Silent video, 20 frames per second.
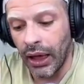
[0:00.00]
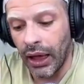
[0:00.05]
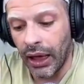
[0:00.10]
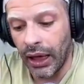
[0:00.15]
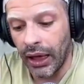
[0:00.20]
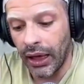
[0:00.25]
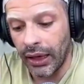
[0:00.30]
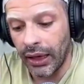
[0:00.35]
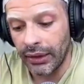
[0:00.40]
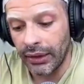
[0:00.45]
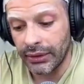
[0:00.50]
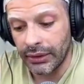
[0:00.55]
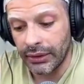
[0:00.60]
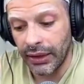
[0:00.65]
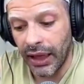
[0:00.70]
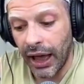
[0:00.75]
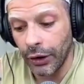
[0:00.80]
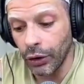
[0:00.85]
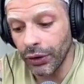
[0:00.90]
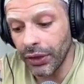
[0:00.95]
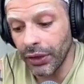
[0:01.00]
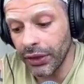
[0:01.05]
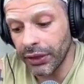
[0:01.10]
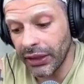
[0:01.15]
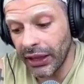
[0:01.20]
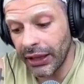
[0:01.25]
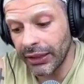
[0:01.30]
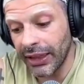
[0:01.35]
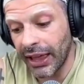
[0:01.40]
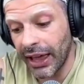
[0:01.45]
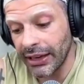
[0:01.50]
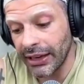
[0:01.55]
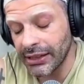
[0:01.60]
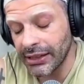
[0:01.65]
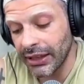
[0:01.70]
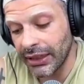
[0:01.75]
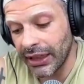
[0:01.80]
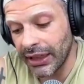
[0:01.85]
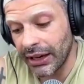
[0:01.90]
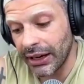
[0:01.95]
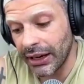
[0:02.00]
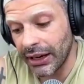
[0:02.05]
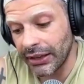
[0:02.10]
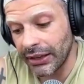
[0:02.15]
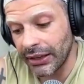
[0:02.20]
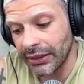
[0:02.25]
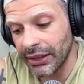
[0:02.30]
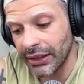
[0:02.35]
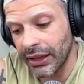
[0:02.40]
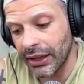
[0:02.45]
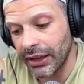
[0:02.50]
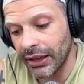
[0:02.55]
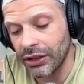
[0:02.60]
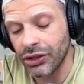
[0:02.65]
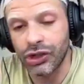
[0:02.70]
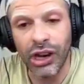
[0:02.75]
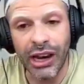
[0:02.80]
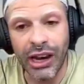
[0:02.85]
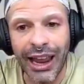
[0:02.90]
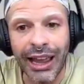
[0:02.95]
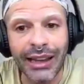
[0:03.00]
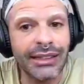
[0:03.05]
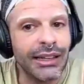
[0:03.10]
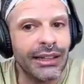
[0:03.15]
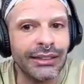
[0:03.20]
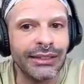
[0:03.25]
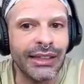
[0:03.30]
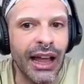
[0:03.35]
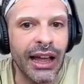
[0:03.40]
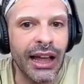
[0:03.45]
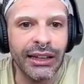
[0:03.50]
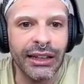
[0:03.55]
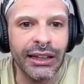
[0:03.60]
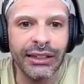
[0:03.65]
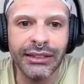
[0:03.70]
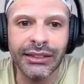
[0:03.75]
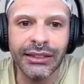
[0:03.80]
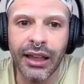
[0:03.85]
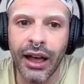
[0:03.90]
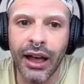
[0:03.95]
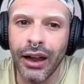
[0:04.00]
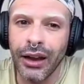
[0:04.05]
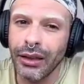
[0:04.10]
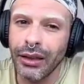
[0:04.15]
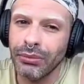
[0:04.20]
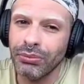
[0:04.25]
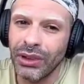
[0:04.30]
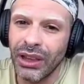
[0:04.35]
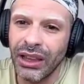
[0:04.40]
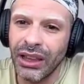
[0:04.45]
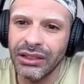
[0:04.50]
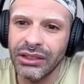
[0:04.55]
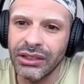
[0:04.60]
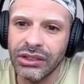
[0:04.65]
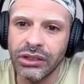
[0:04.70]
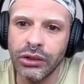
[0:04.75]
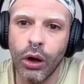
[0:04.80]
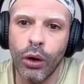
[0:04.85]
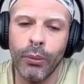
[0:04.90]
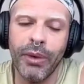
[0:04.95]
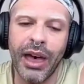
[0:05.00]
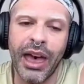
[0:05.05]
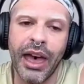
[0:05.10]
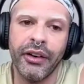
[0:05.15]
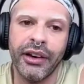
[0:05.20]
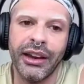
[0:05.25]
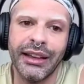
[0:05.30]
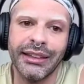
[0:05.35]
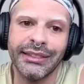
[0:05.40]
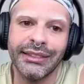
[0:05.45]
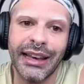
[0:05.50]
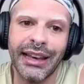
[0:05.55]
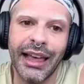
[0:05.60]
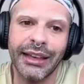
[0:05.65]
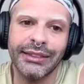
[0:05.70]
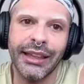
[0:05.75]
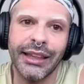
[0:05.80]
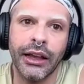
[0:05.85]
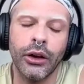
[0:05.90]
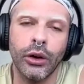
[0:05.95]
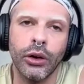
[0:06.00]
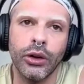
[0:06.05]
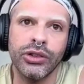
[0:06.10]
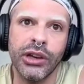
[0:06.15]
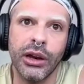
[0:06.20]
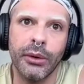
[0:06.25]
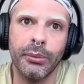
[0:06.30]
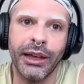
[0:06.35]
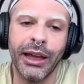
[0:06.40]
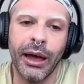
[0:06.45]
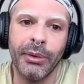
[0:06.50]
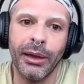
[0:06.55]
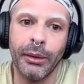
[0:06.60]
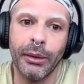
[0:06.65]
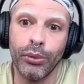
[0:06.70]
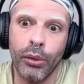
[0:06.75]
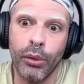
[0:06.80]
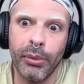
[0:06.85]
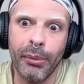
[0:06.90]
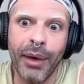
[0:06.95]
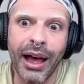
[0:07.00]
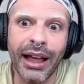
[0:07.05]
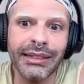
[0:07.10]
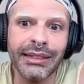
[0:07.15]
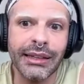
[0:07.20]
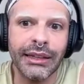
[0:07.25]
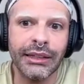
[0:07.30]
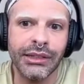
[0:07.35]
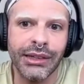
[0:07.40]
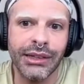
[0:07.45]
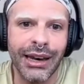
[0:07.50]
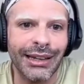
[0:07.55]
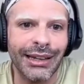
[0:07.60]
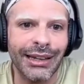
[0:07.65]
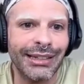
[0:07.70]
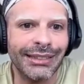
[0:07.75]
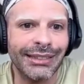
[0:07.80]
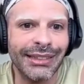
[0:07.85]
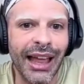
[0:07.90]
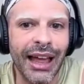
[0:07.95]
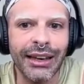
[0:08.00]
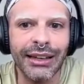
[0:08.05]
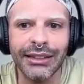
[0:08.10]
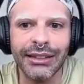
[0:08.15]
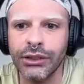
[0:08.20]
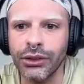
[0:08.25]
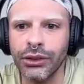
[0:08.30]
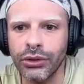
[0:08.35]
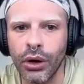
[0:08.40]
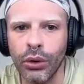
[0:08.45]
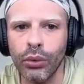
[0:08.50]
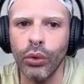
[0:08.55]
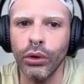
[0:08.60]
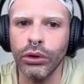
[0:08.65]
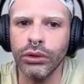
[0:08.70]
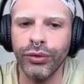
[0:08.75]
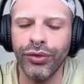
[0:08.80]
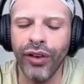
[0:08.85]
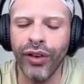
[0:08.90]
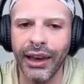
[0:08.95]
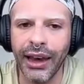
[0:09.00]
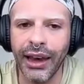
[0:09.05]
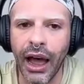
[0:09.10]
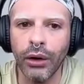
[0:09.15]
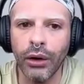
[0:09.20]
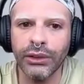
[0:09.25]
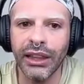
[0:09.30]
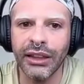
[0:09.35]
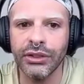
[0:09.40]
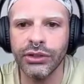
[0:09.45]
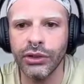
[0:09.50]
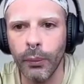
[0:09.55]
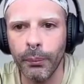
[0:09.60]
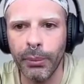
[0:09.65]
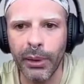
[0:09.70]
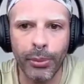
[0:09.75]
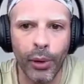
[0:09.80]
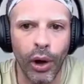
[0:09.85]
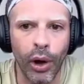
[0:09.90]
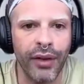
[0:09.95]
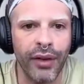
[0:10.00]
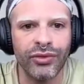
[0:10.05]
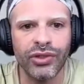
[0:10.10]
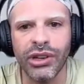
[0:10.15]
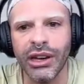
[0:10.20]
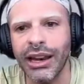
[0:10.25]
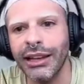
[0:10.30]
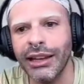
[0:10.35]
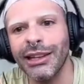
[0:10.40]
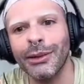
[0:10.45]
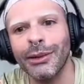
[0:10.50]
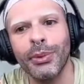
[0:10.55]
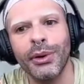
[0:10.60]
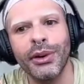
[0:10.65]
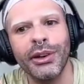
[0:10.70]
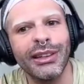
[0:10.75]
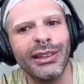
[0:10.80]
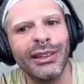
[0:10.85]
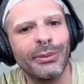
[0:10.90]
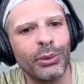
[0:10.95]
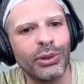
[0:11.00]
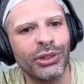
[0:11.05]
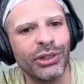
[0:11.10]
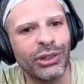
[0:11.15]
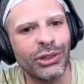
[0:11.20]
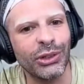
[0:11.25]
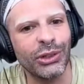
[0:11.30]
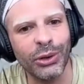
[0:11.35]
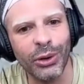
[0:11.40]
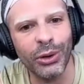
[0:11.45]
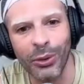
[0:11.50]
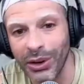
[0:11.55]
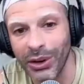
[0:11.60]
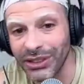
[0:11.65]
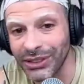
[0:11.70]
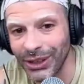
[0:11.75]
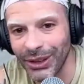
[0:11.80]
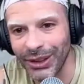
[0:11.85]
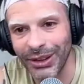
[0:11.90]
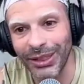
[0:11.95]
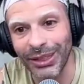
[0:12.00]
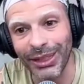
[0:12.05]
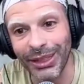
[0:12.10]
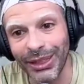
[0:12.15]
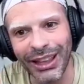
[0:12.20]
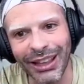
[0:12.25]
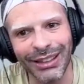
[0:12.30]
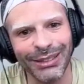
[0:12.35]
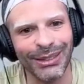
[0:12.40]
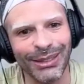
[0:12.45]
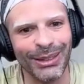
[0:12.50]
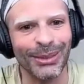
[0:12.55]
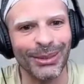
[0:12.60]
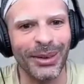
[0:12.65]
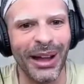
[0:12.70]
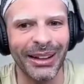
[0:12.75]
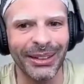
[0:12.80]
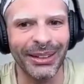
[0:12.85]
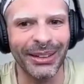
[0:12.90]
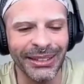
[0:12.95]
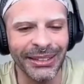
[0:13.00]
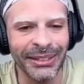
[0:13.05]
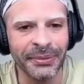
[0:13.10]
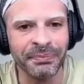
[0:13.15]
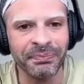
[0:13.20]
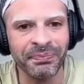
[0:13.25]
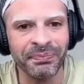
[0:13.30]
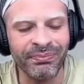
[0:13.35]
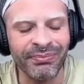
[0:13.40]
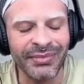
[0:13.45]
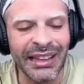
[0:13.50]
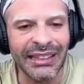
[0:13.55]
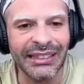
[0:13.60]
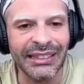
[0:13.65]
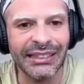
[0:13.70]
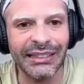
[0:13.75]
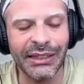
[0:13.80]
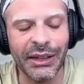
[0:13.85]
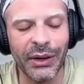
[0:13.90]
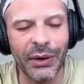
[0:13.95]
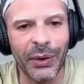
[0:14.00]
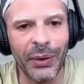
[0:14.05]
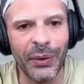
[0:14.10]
Another thing that is genetic studies are in some areas like psychology are becoming problematic. Genetic studies, you don't want to find out that some people have genetic predisposition towards certain things as well. So,